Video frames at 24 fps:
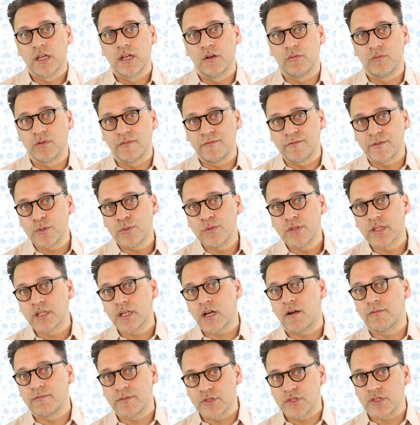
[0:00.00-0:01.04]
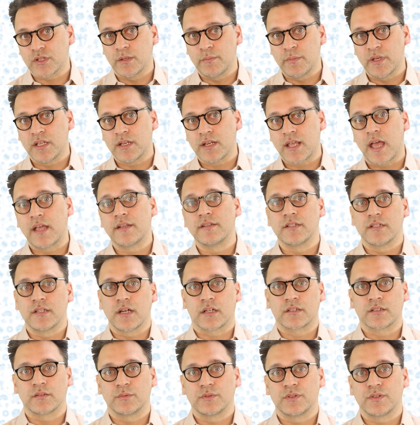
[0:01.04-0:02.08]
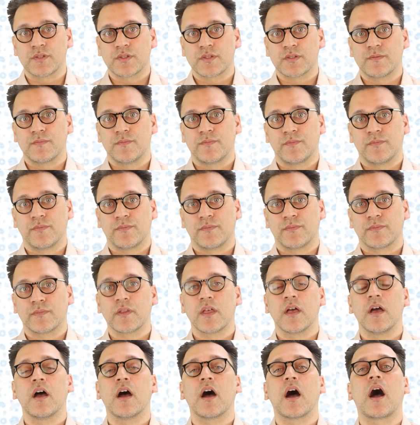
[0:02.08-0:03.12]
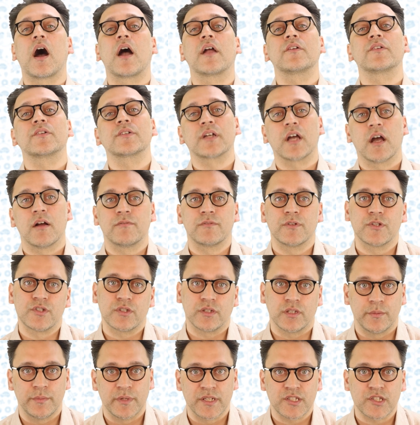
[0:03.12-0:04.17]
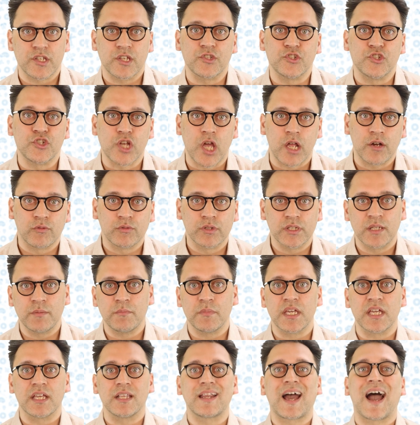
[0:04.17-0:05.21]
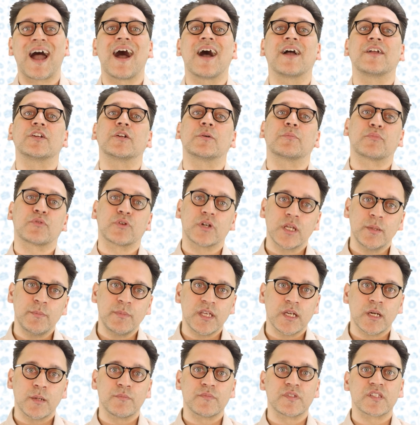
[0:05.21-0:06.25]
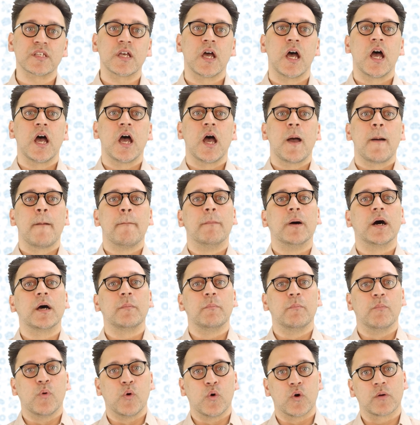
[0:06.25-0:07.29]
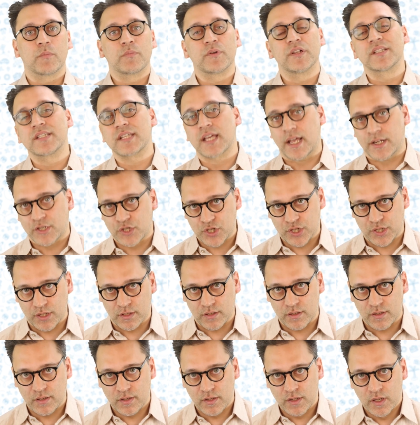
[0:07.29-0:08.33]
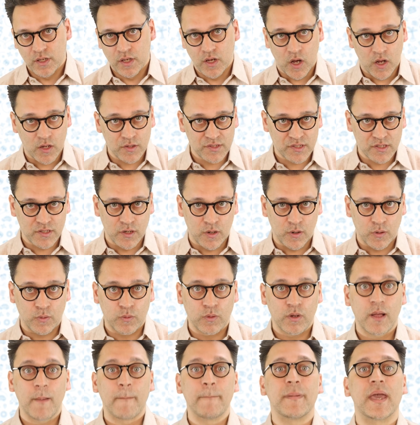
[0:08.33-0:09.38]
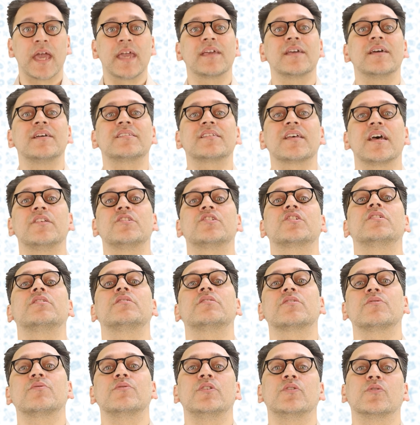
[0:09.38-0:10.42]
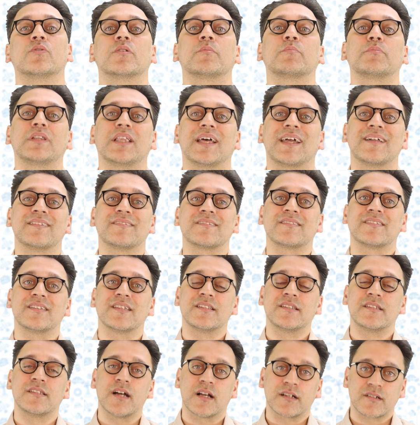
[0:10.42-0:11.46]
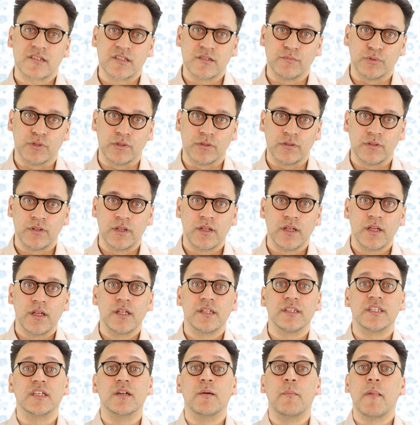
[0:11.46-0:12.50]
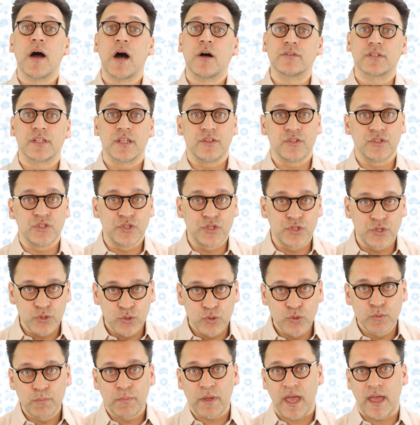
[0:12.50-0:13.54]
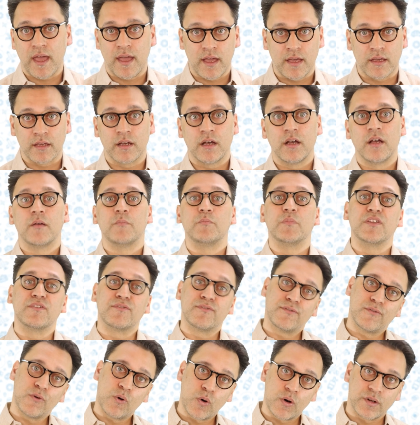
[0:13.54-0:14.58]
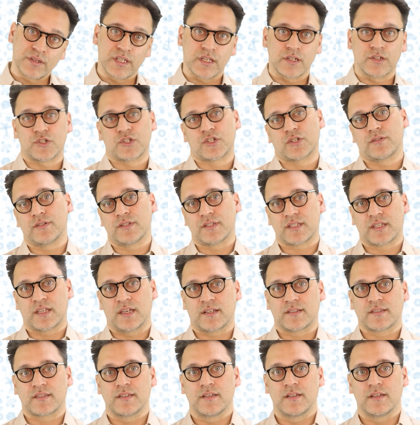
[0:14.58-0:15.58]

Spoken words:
Review the coverage limit and deductibles. Higher coverage limits generally mean higher premiums, but more protection. Also, pay attention to your plan's deductible, the amount that you pay before the insurance kicks